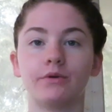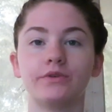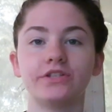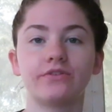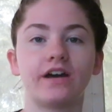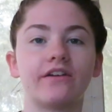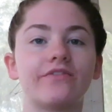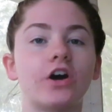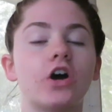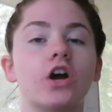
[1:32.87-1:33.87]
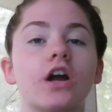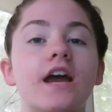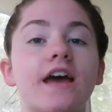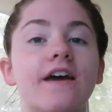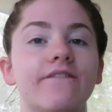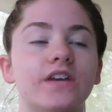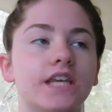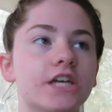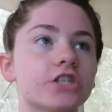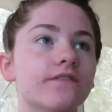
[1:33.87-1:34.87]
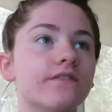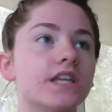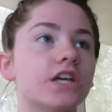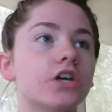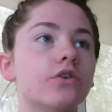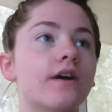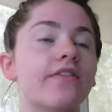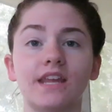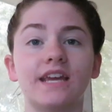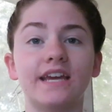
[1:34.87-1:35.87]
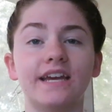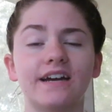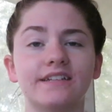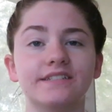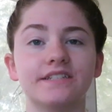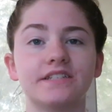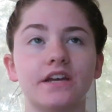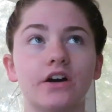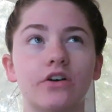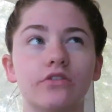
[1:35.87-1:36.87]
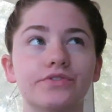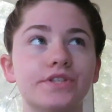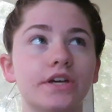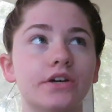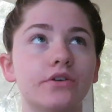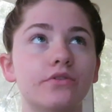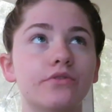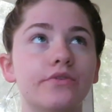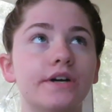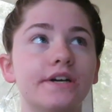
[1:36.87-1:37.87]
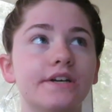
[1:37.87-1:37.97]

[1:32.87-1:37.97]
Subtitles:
We do have our vacation video and also,